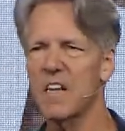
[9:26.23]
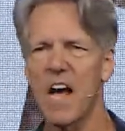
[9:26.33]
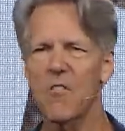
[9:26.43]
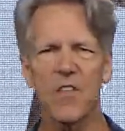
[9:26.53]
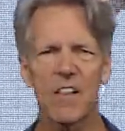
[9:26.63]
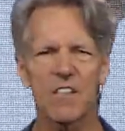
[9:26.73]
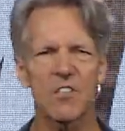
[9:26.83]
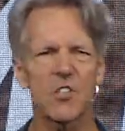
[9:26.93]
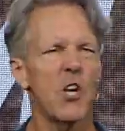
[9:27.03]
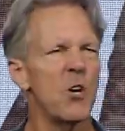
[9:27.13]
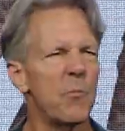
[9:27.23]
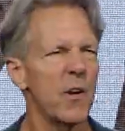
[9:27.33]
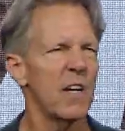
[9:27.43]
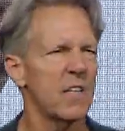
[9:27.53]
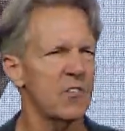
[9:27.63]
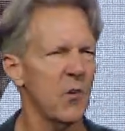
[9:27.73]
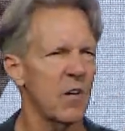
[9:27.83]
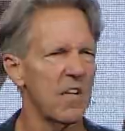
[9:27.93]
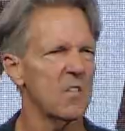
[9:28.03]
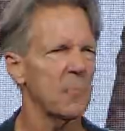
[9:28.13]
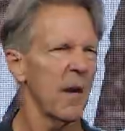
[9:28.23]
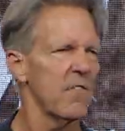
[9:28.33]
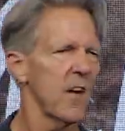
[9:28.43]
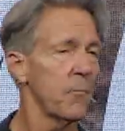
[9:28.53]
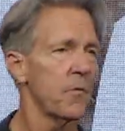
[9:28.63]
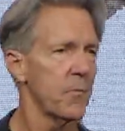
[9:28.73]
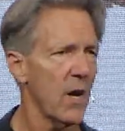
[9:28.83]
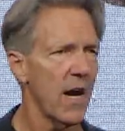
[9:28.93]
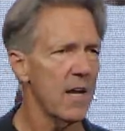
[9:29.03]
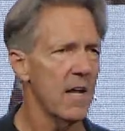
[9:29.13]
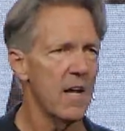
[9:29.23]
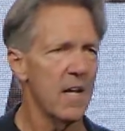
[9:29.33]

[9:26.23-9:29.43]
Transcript: I don't think this is hubris or he's puffed up with pride.